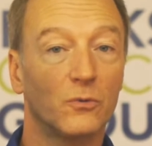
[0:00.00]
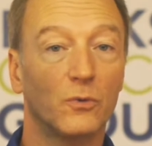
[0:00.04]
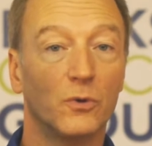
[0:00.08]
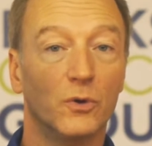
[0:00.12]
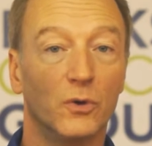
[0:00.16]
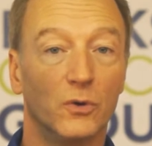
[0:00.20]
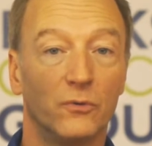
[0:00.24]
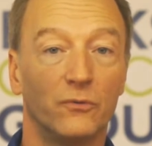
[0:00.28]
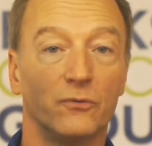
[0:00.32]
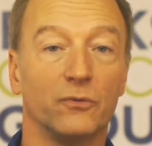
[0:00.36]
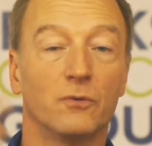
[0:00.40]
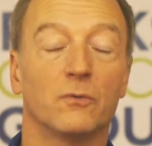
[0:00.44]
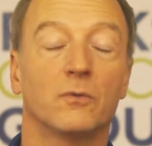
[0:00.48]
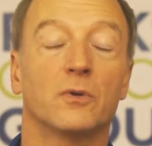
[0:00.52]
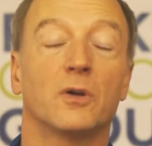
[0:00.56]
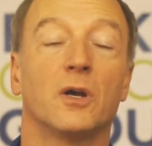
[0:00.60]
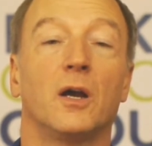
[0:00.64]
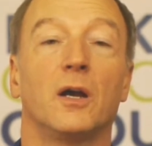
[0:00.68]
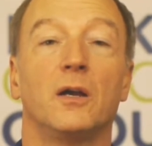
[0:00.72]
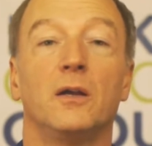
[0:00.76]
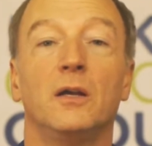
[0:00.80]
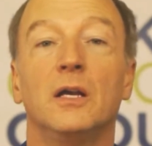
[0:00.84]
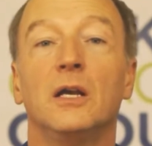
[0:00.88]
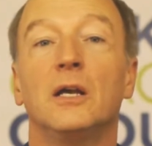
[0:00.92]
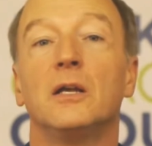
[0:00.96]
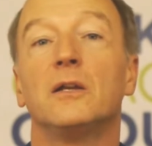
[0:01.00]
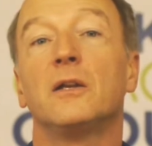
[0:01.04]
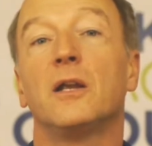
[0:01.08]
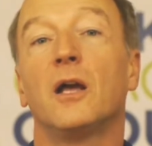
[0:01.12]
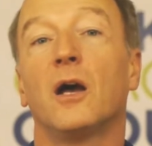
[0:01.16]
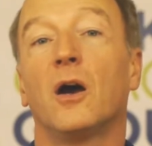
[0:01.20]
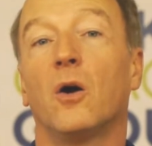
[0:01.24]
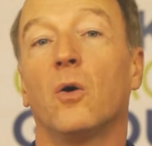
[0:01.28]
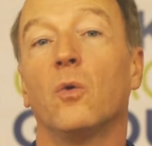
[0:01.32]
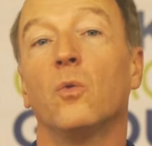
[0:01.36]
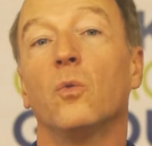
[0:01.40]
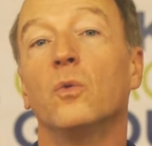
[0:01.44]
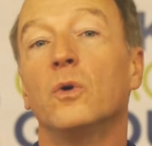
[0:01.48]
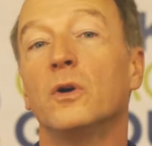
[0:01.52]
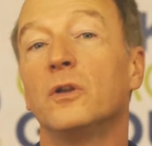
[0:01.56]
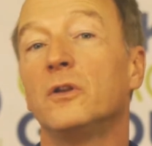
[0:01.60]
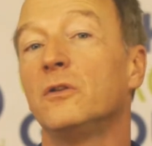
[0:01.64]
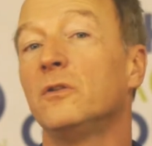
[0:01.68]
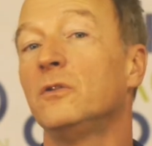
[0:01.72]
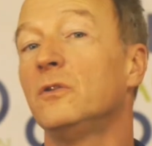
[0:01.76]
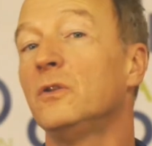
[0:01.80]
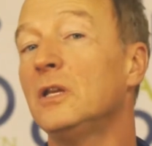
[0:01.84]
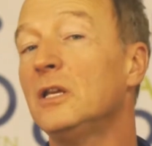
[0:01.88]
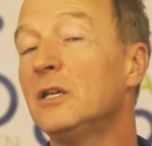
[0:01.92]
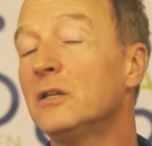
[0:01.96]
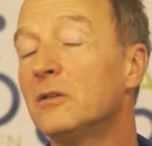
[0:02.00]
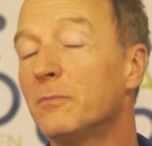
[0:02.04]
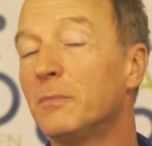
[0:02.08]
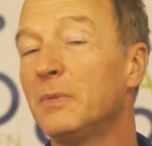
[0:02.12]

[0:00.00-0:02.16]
roof. Okay. Now, what you need